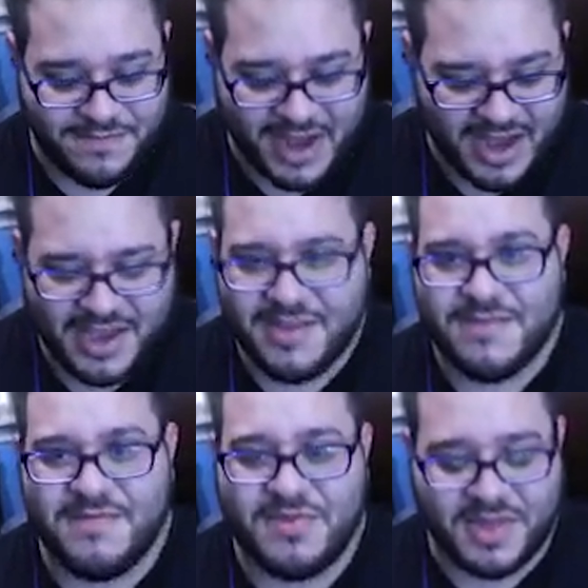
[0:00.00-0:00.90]

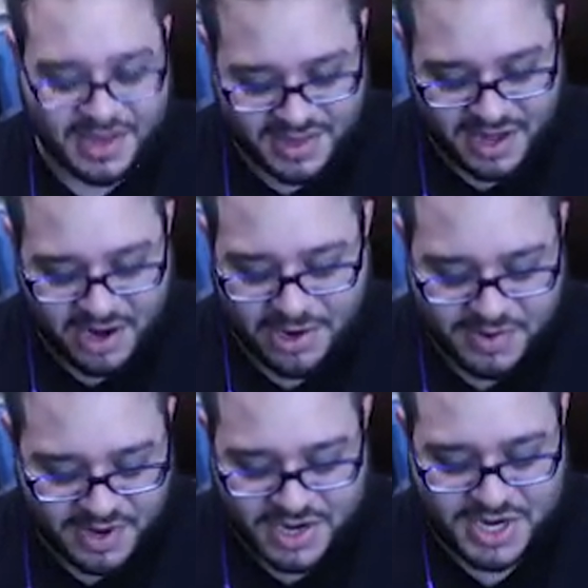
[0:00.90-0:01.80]
5, 6 LRs?
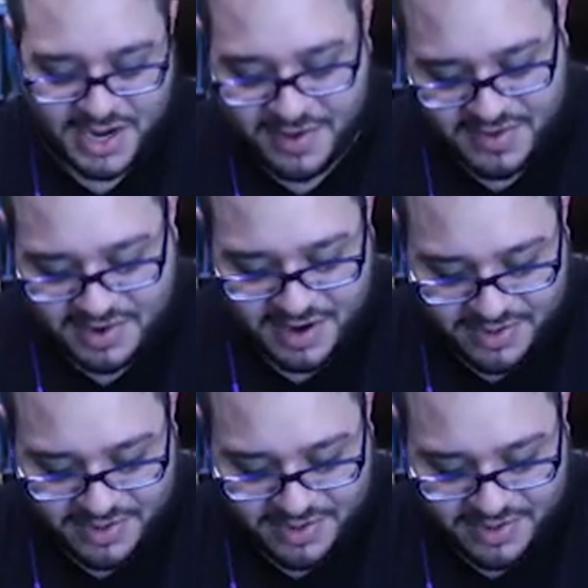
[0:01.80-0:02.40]
They're going to check after